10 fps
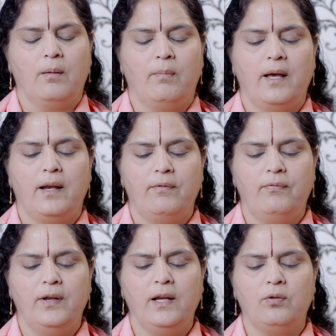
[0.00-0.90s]
By
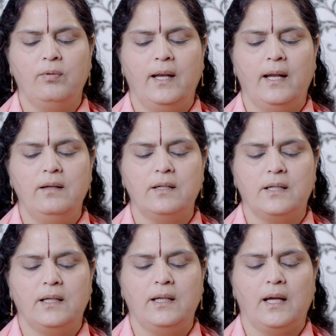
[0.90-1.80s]
referring to an
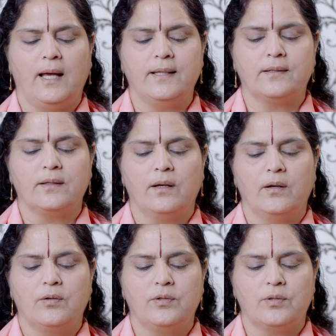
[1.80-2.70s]
entity as
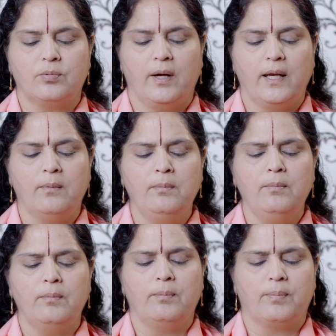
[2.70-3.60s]

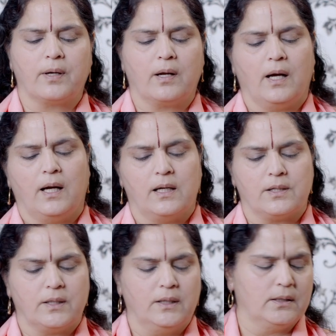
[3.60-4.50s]
swayam
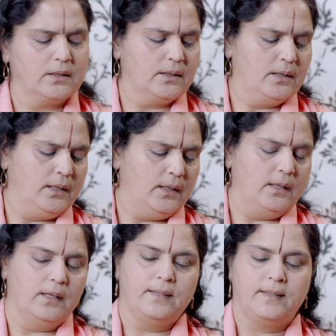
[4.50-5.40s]
prakasha,
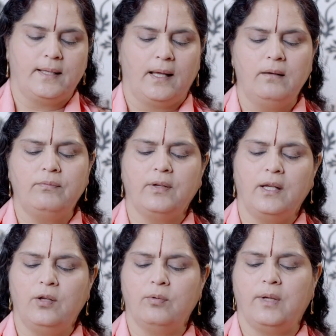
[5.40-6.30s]

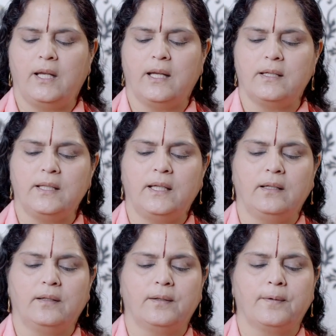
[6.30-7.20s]

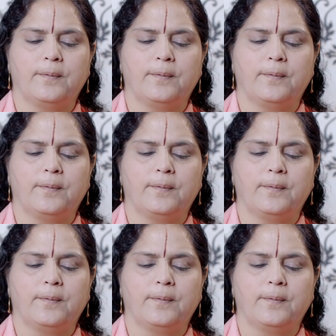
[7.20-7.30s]
self-illuminating,